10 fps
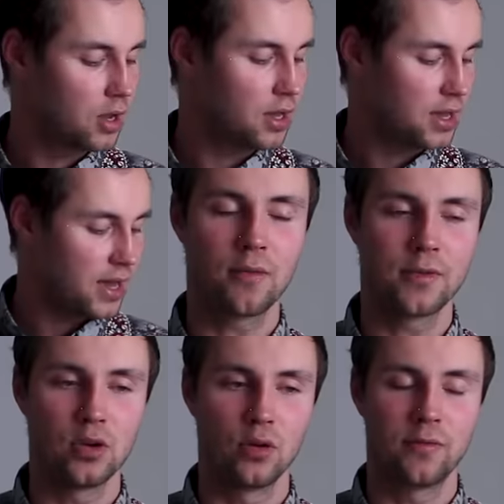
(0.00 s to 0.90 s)
very
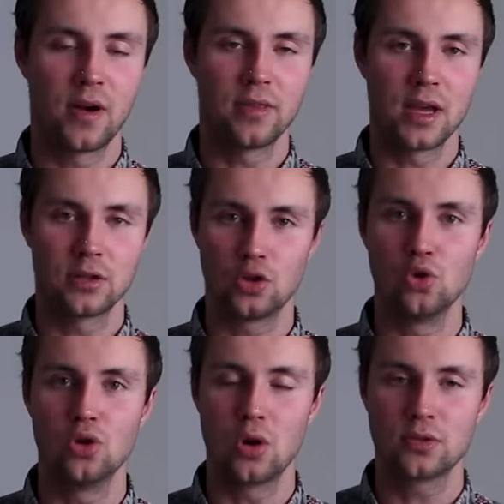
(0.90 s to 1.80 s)
often you'll find that
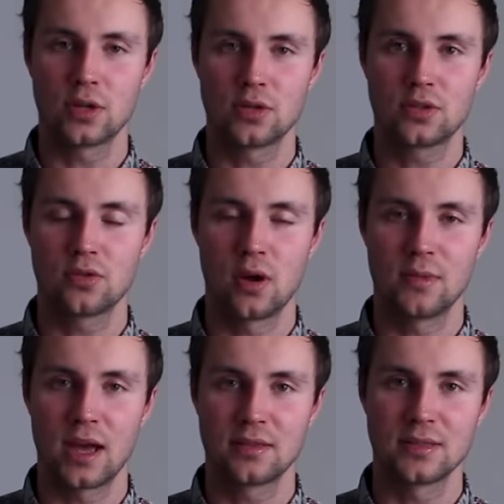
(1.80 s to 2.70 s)
two notes are
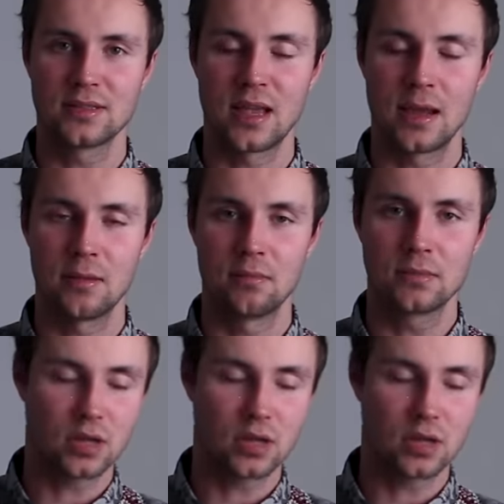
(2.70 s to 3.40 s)
strummed at the same